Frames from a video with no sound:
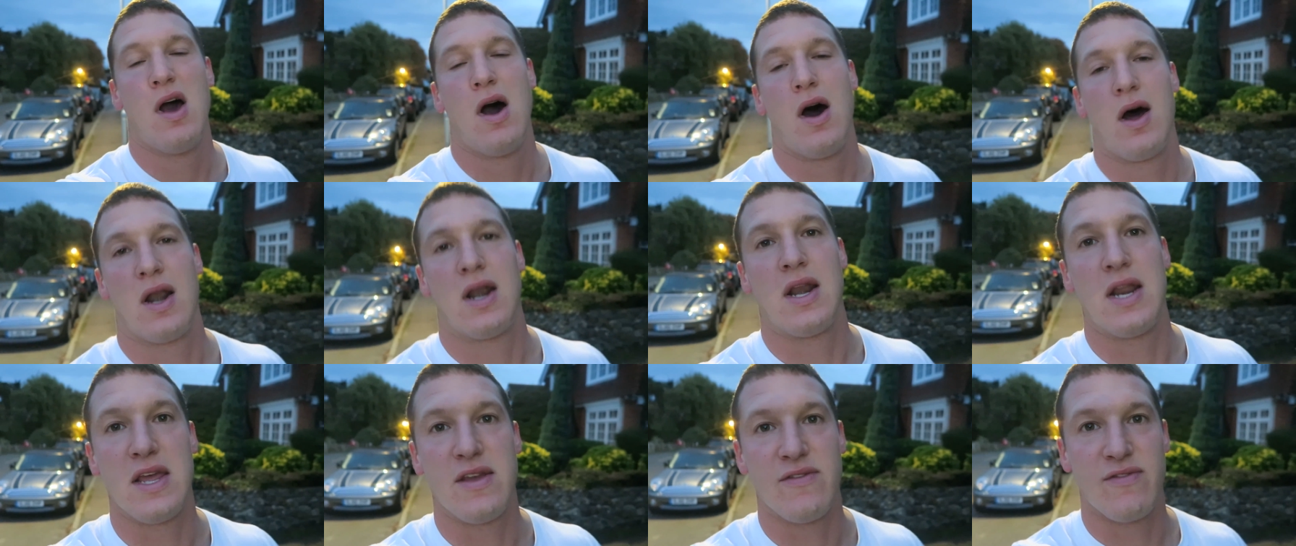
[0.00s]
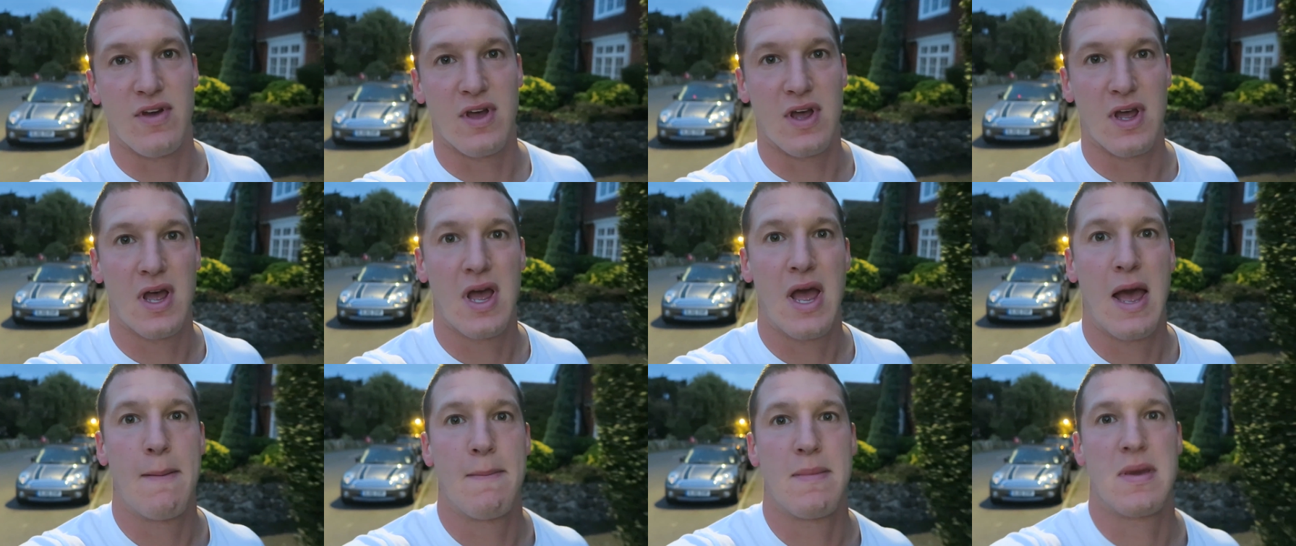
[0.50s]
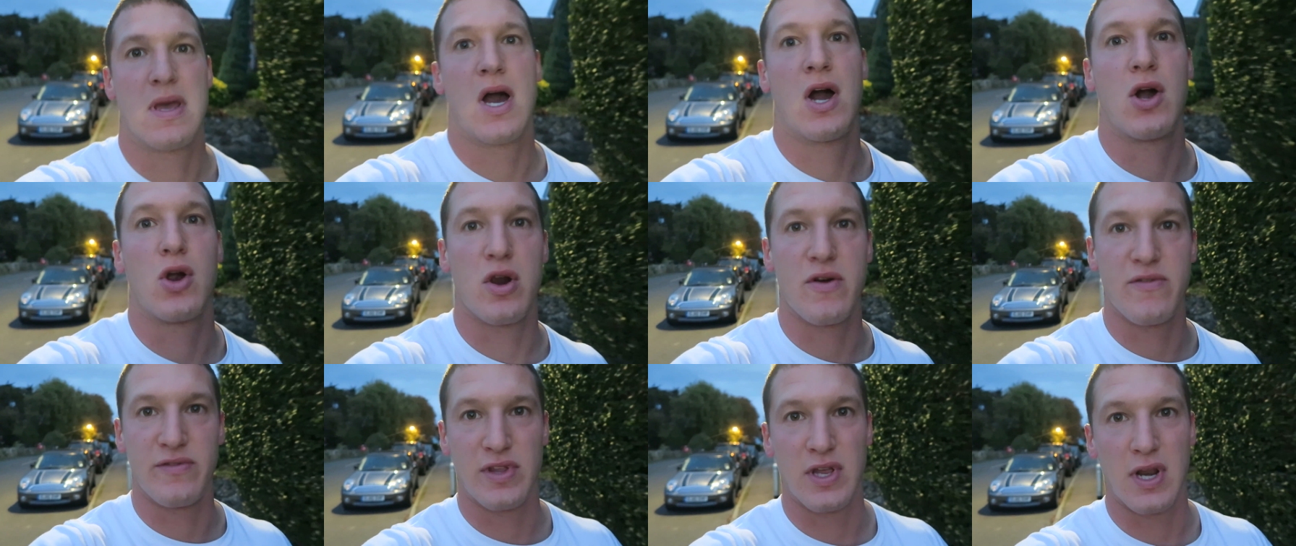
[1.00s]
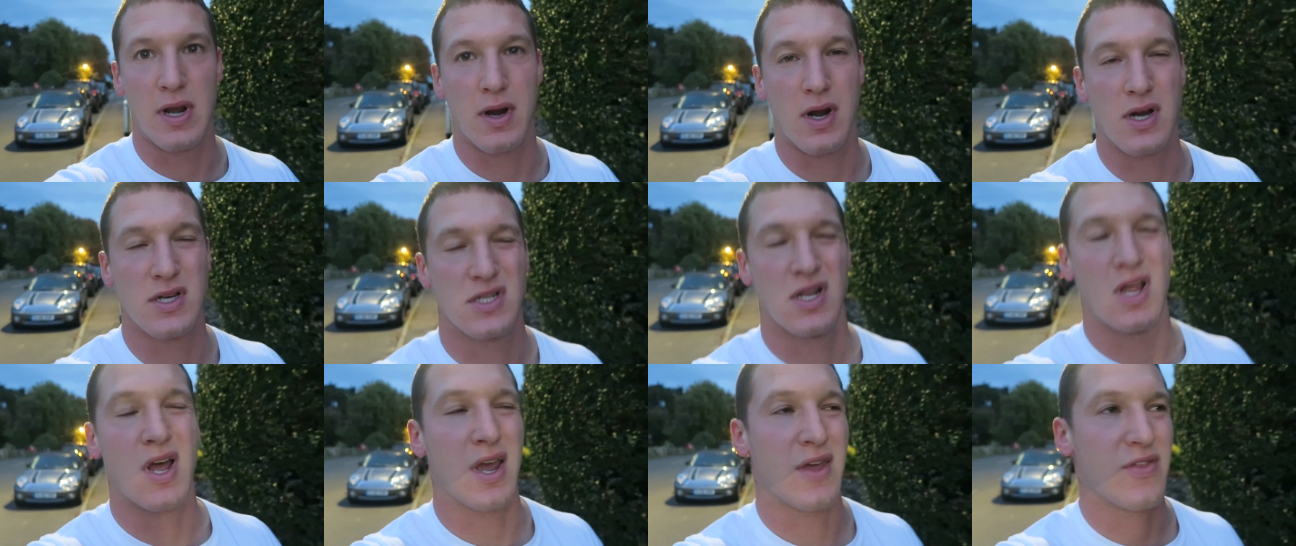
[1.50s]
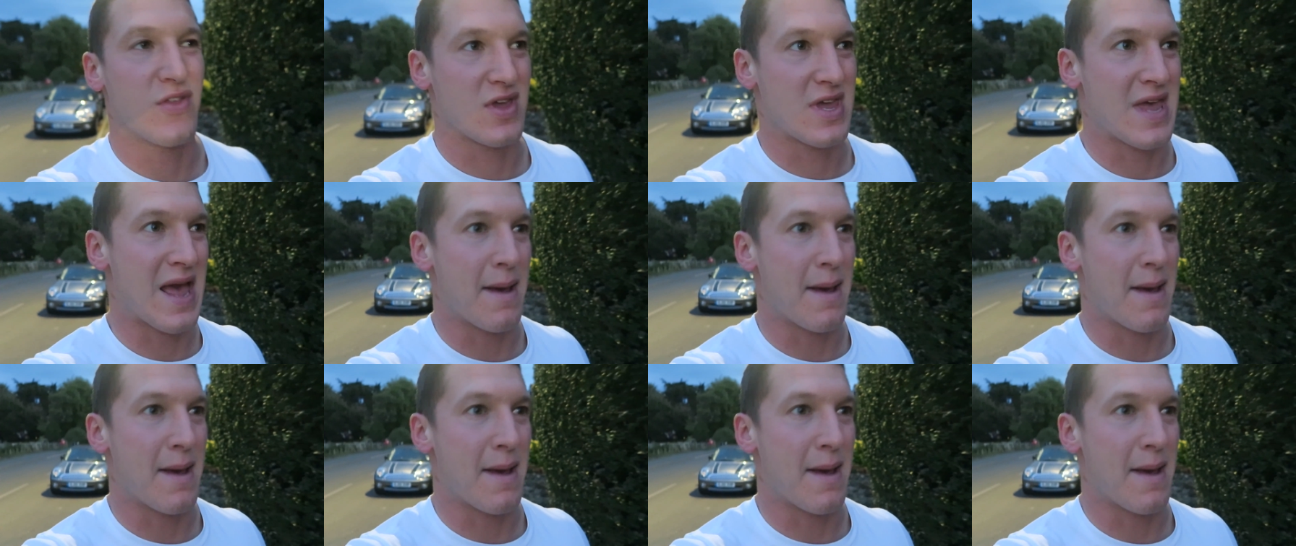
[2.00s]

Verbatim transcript: I'd leave it and be hungry for dinner because like the